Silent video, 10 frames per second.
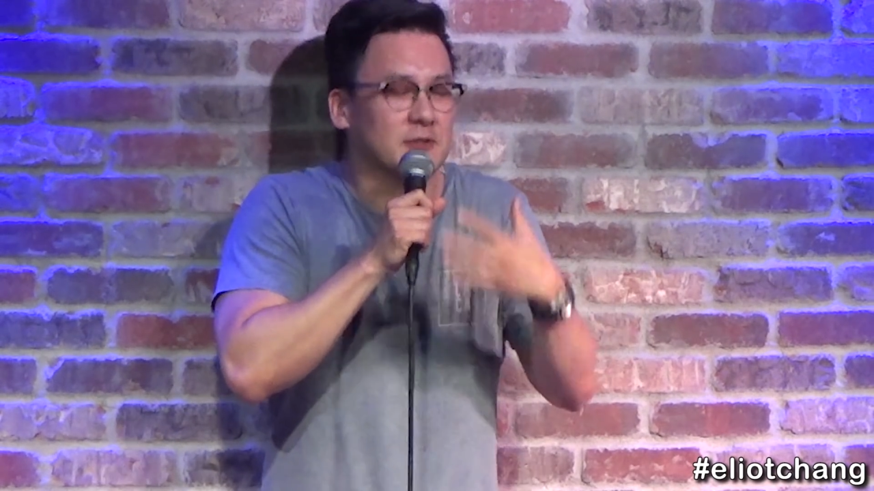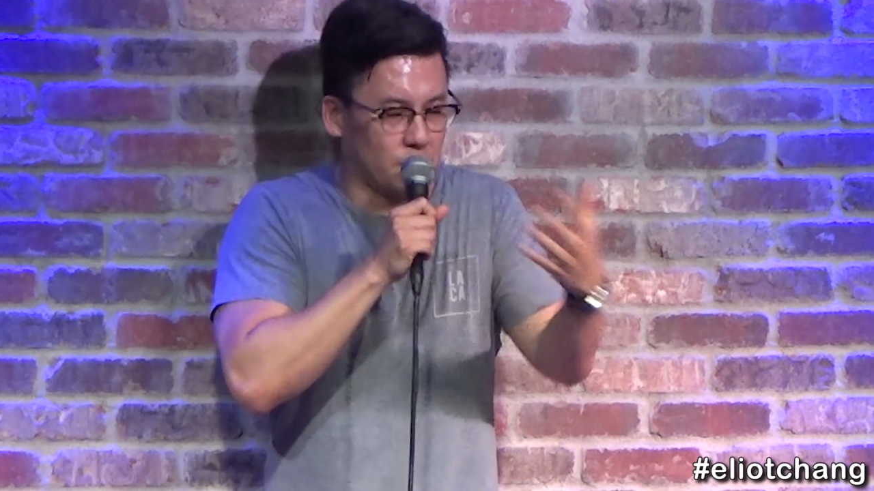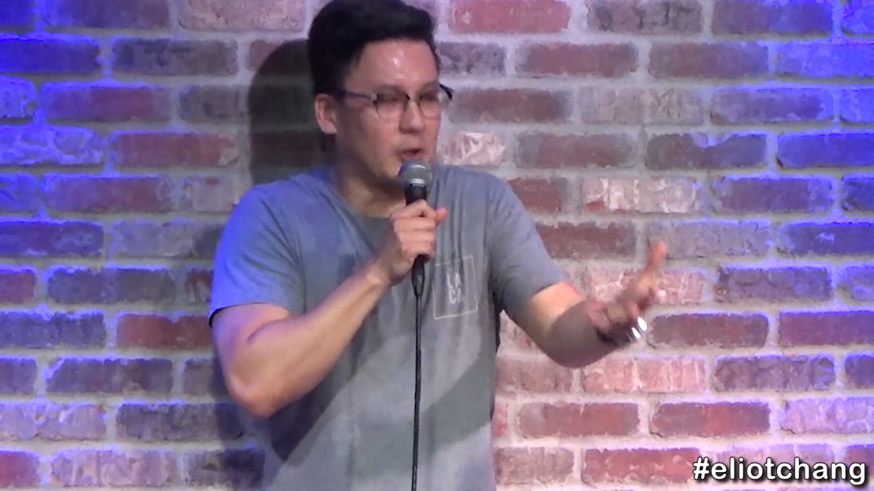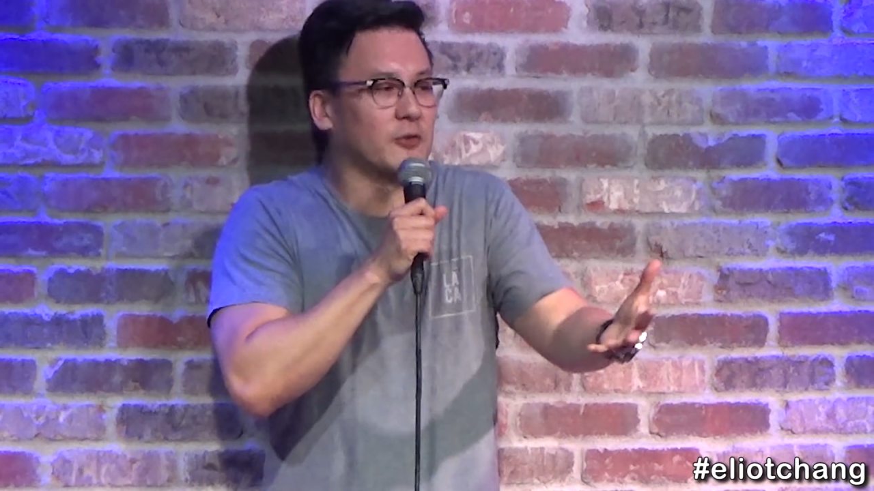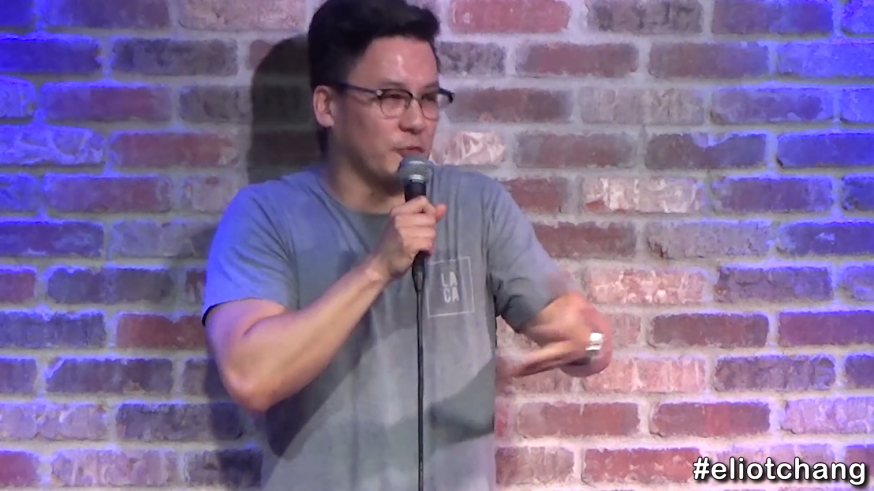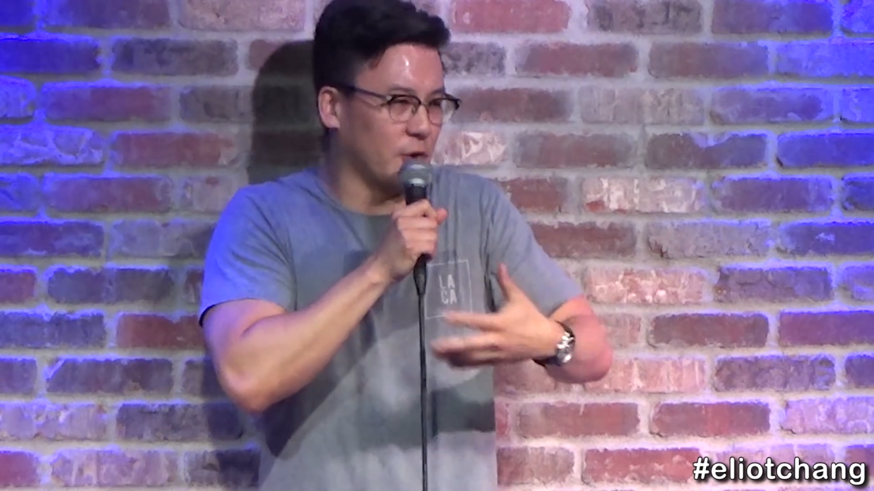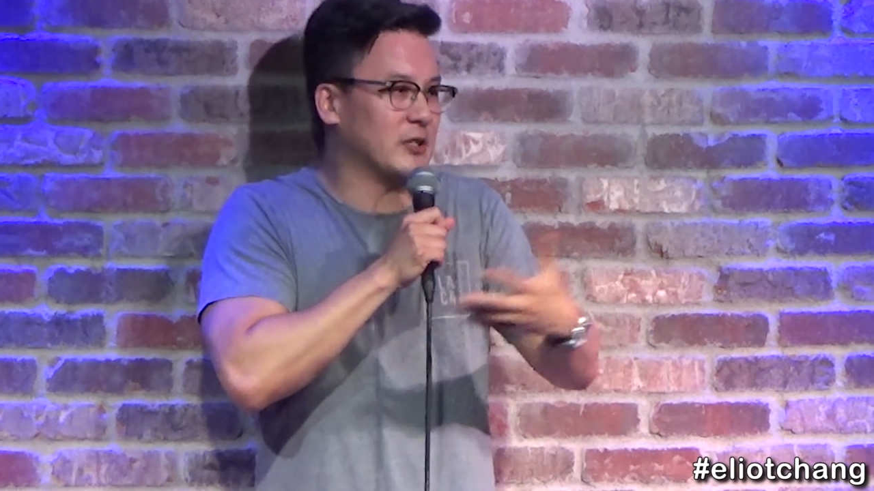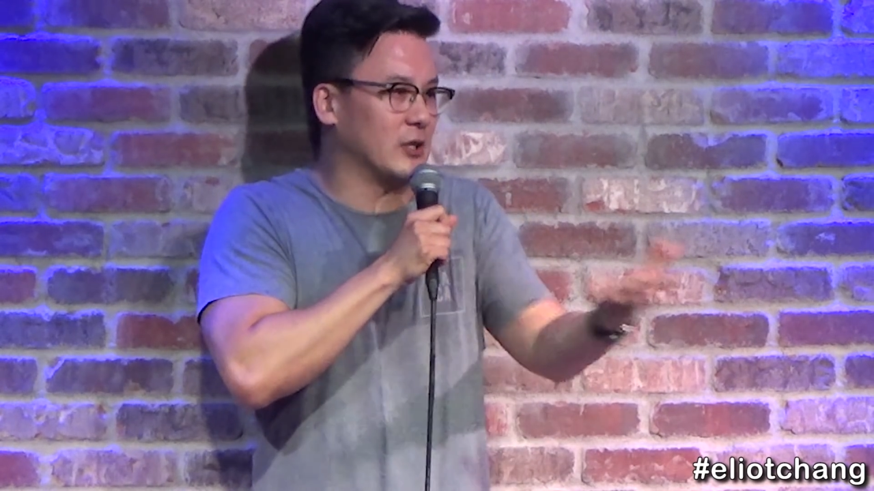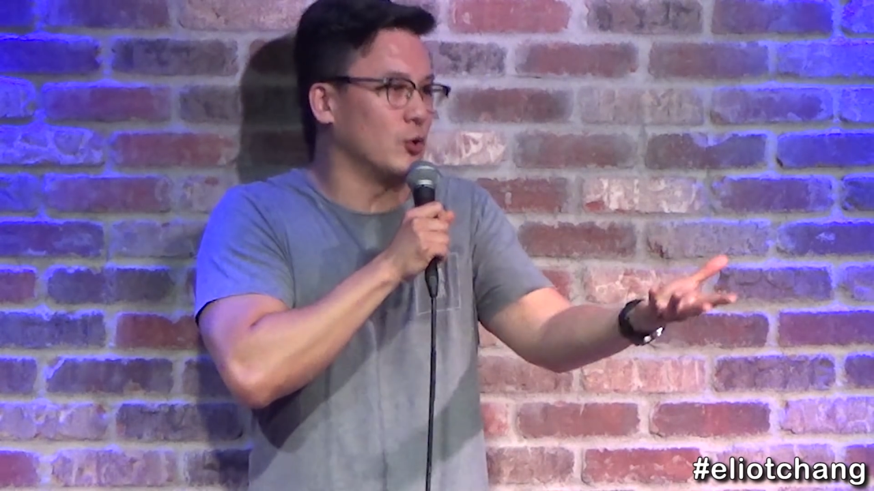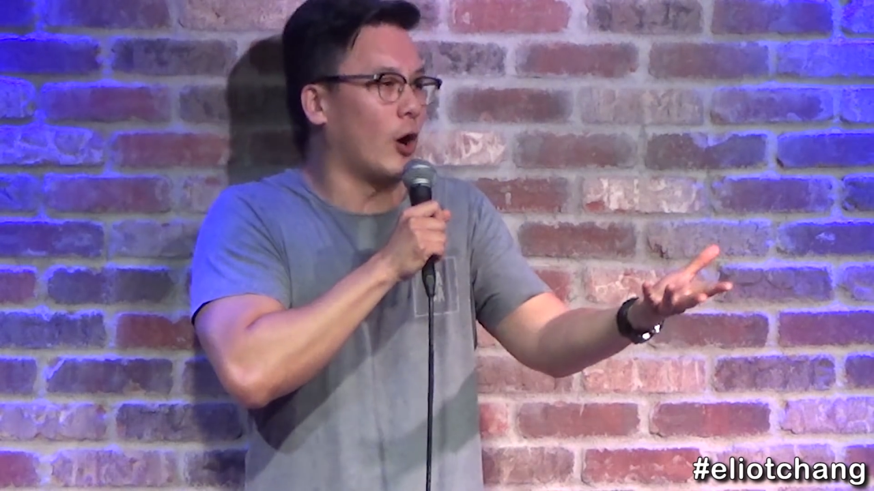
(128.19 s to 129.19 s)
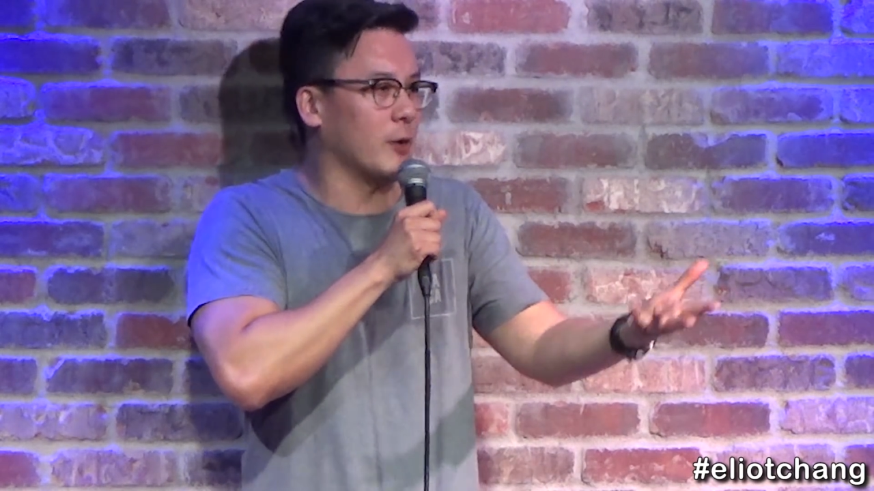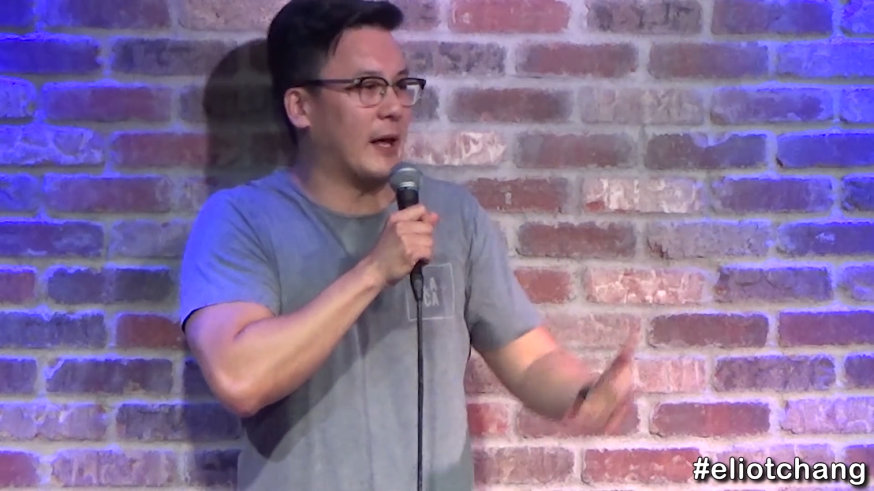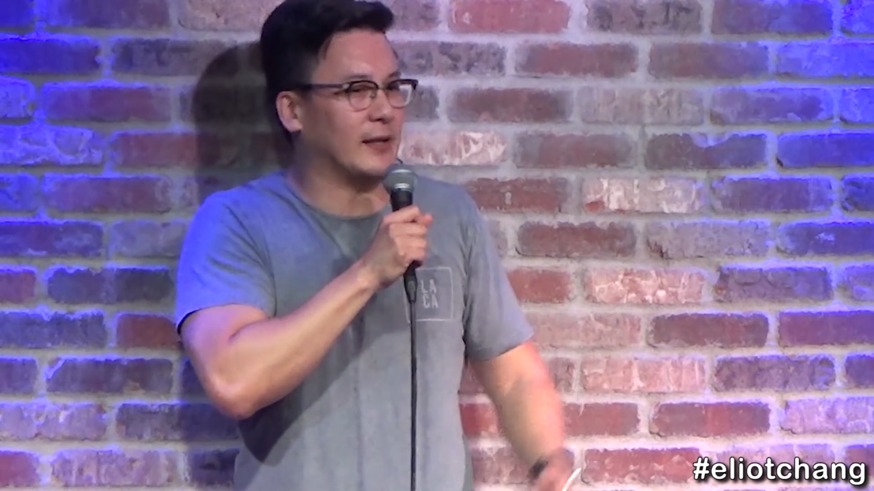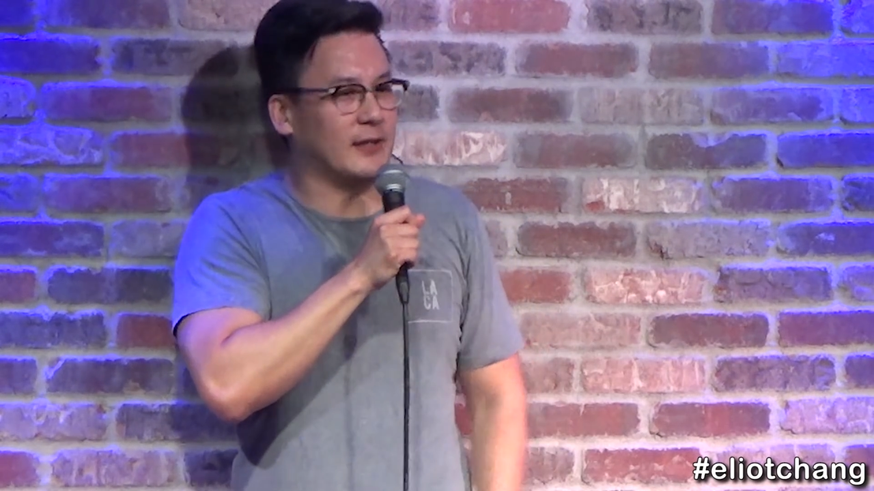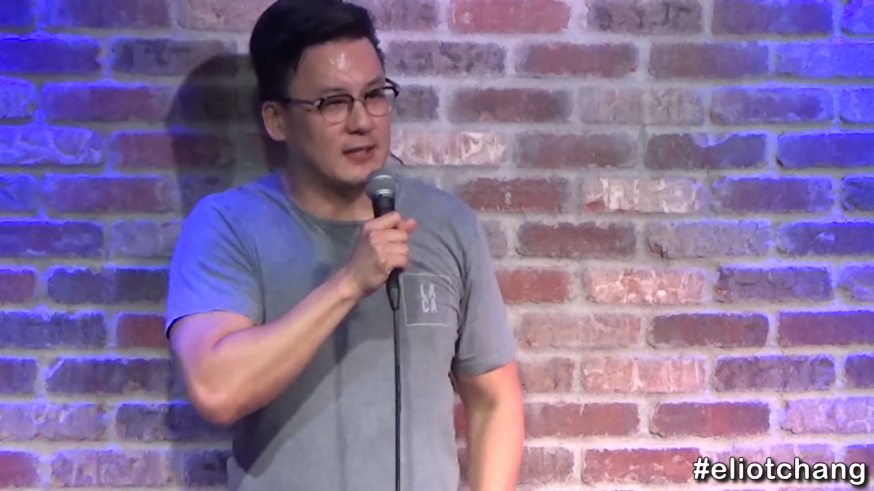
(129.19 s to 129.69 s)
well, the first thing you
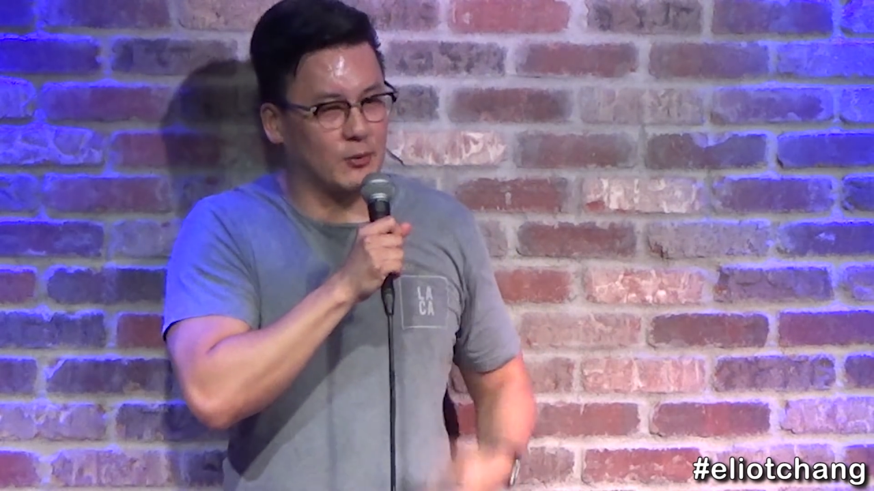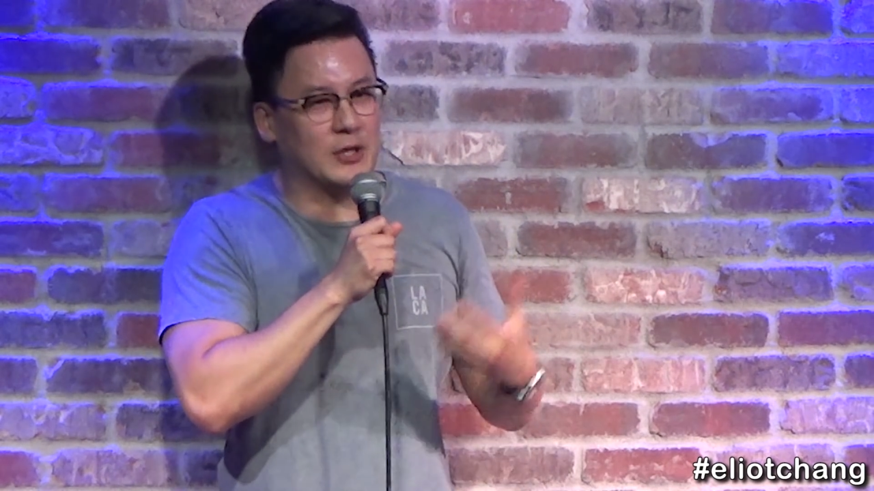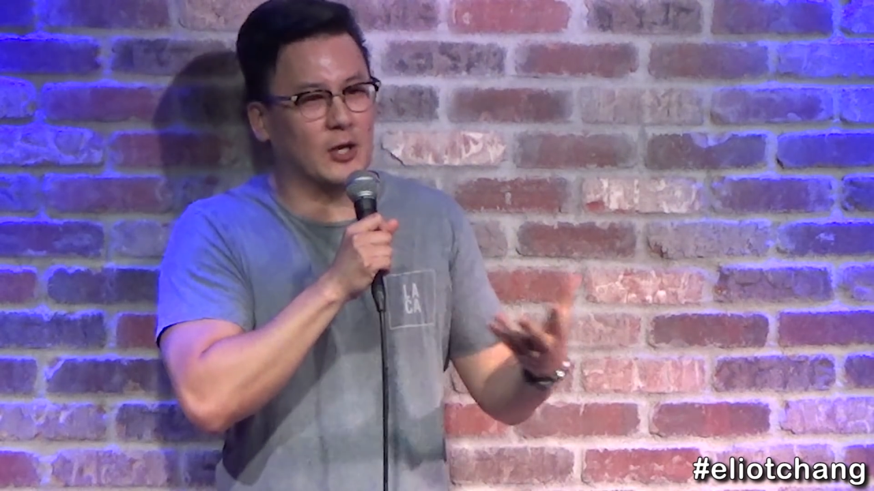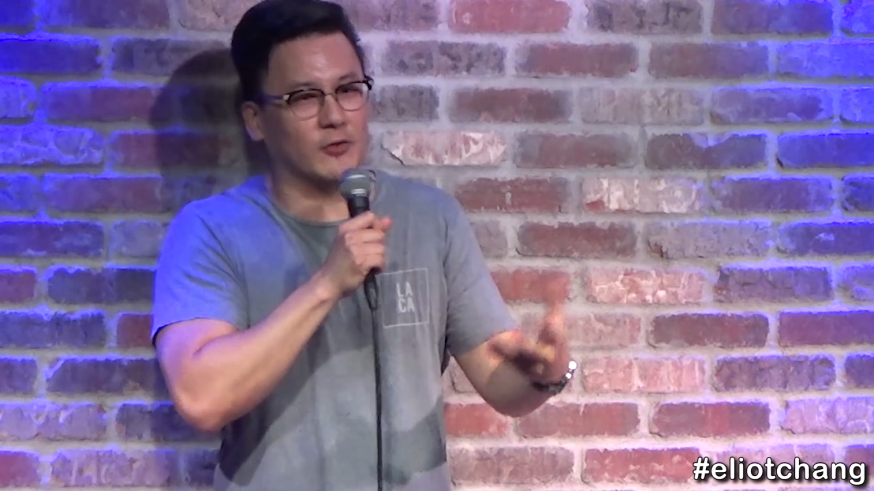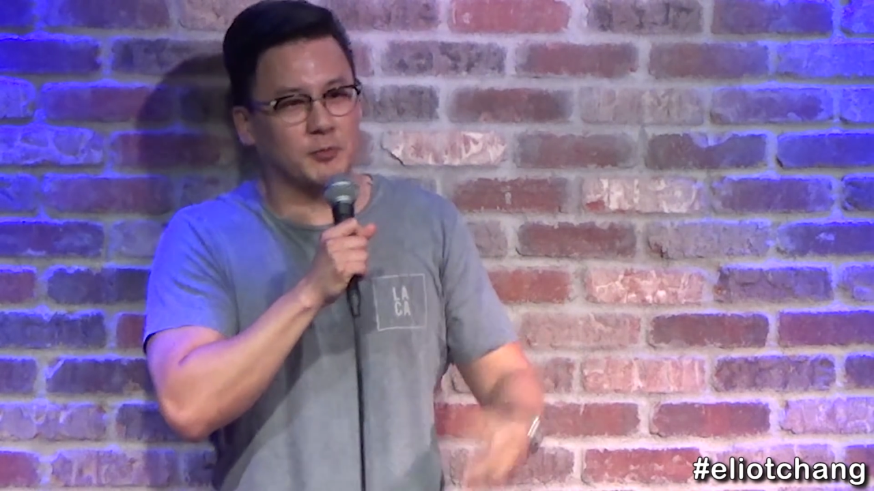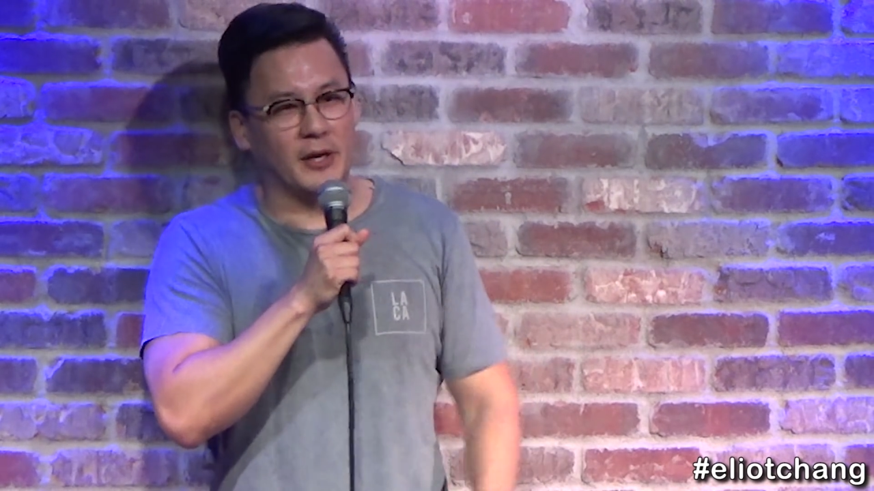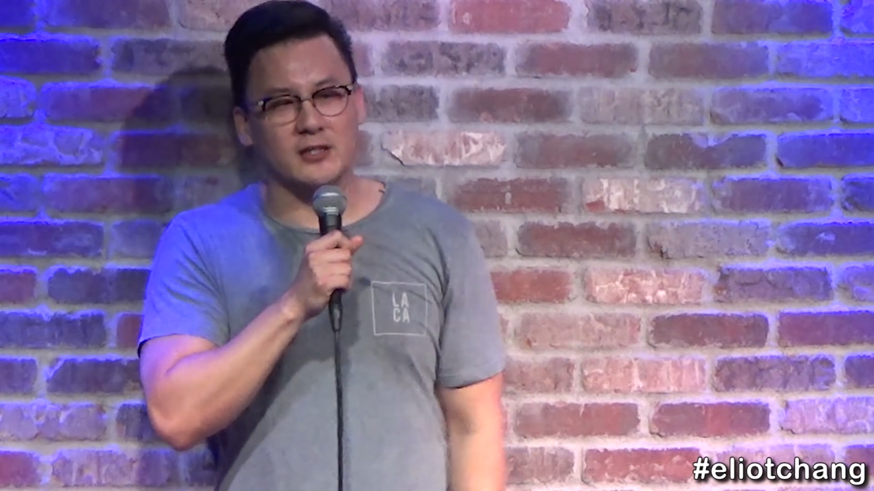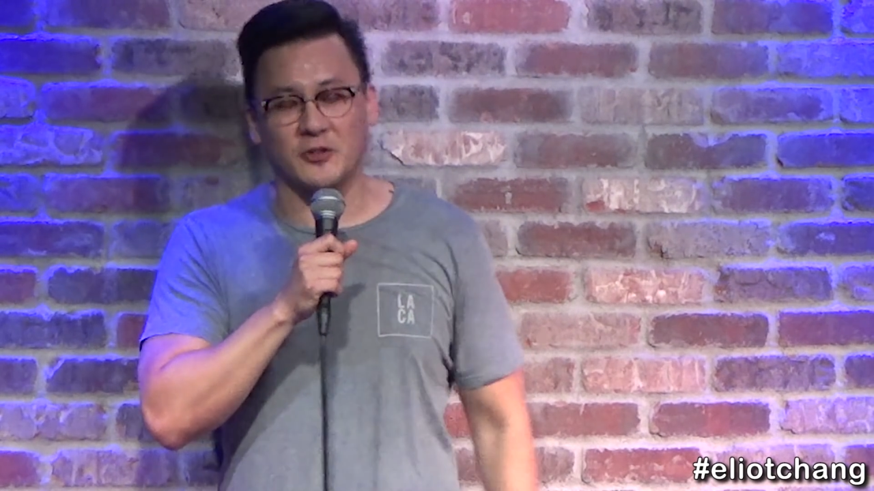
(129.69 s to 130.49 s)
automatically say when you get off the plane